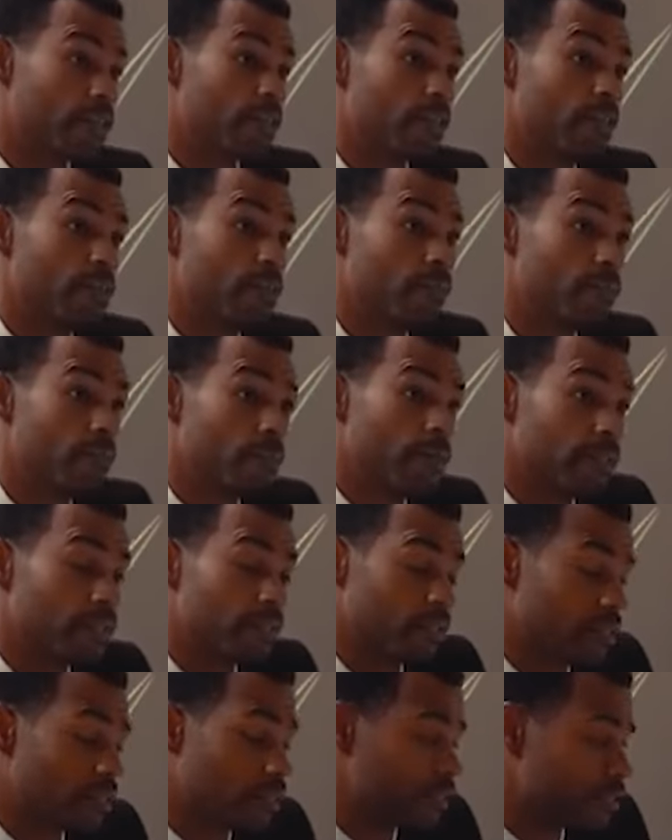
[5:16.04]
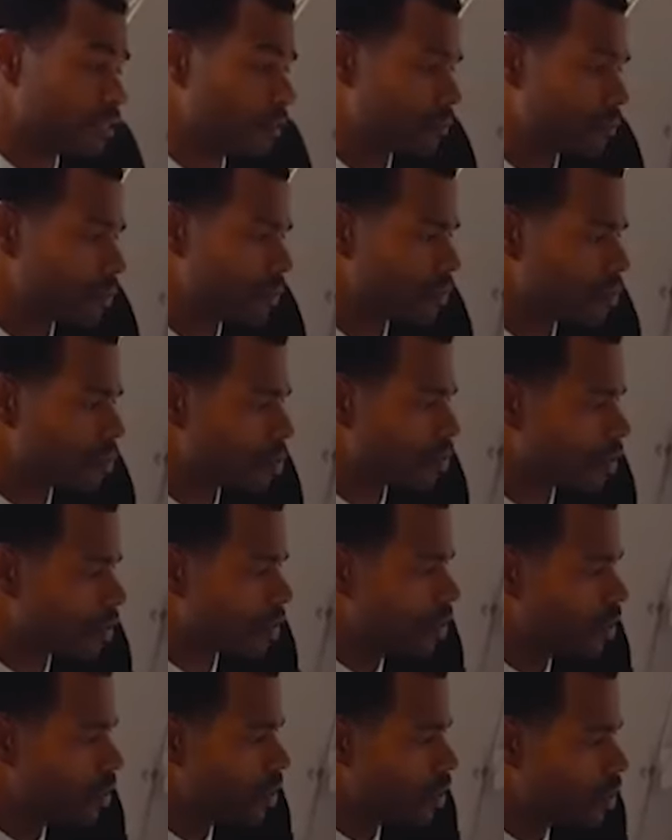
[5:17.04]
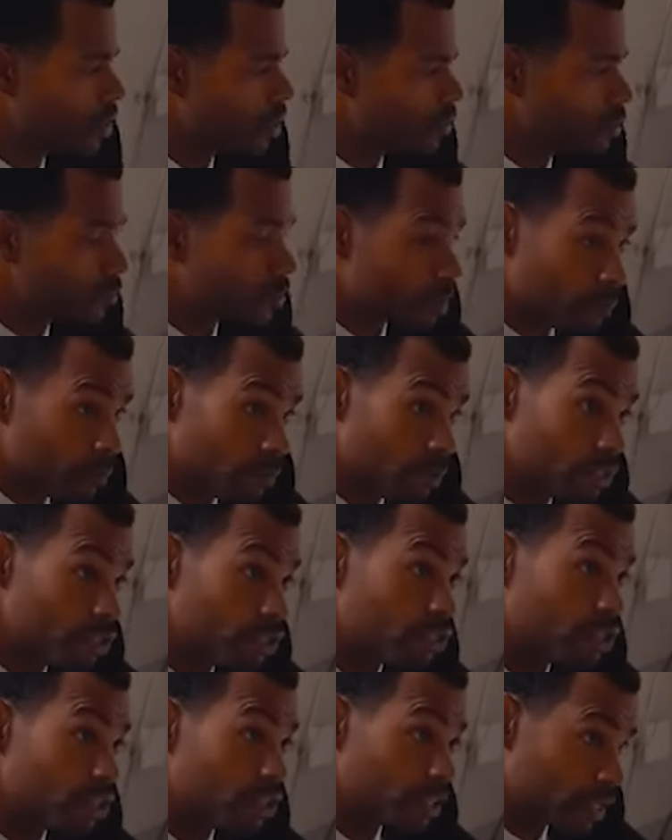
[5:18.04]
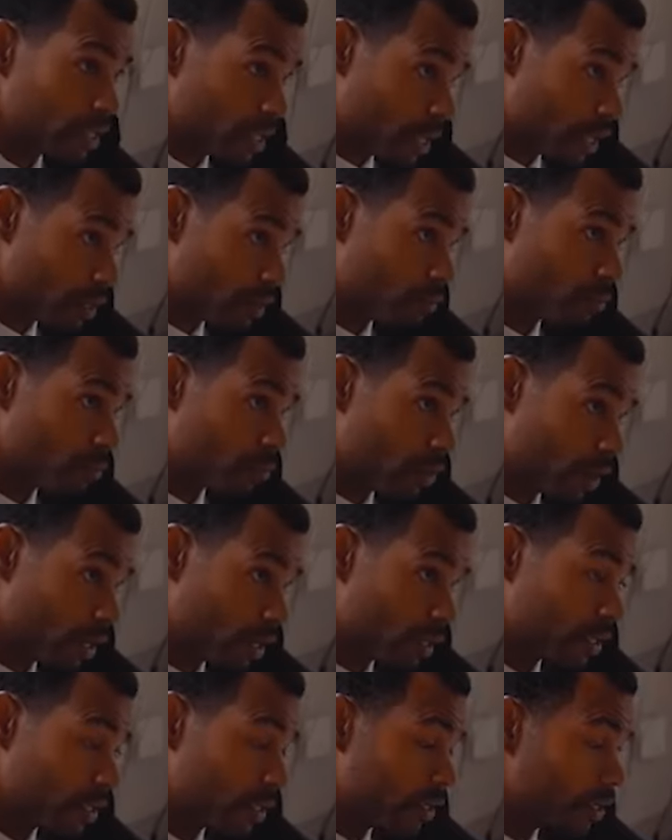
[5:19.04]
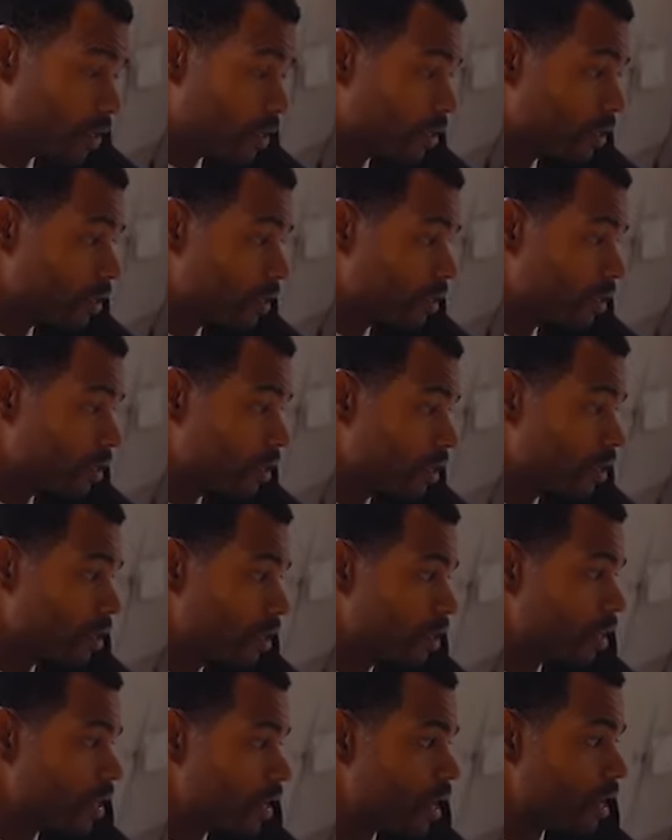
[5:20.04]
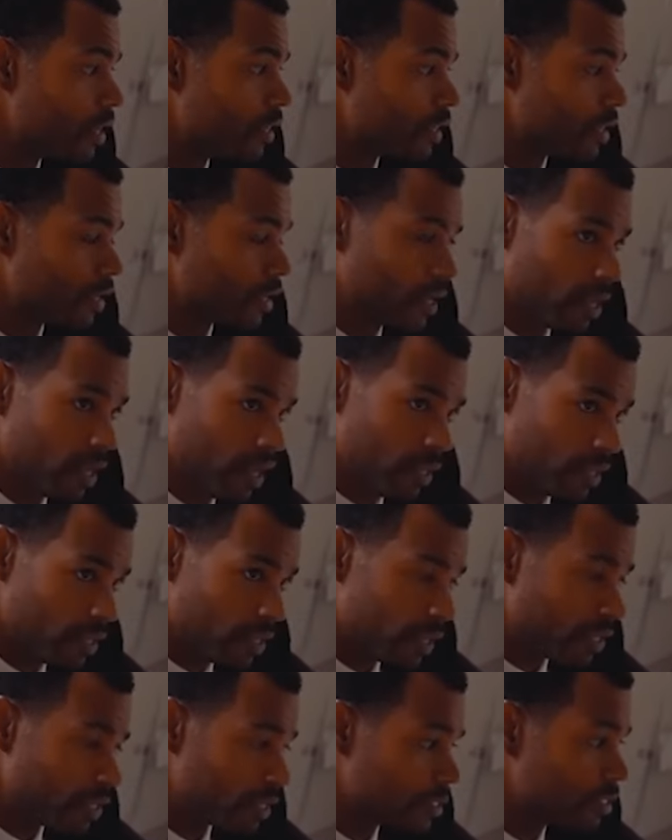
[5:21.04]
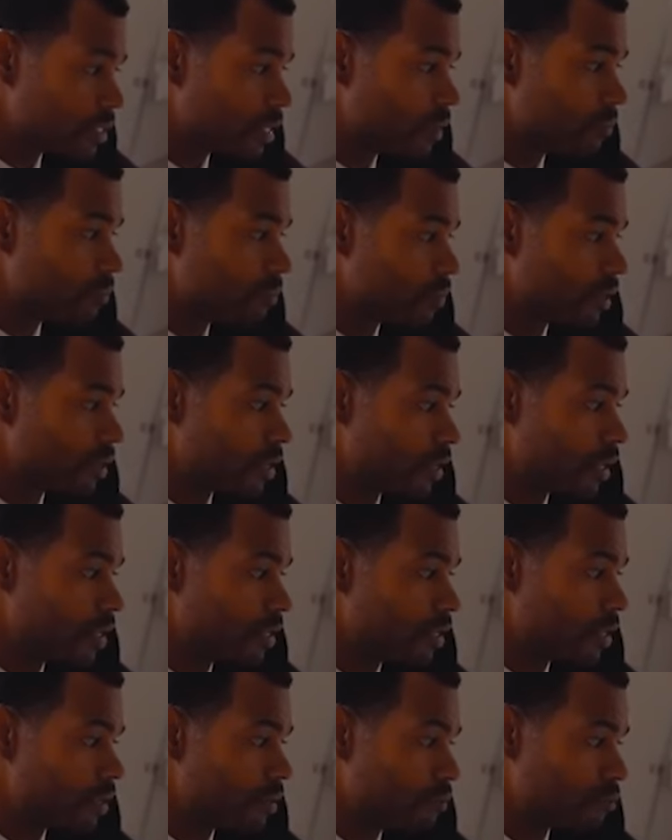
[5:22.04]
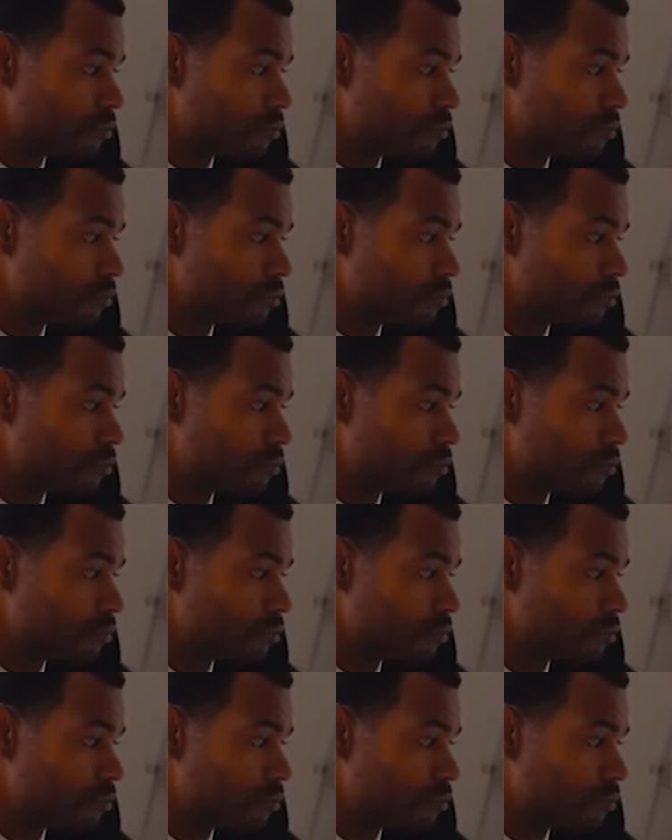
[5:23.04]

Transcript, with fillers: of the idea. There must be other people in such area. Those problems, that problem, that gap, that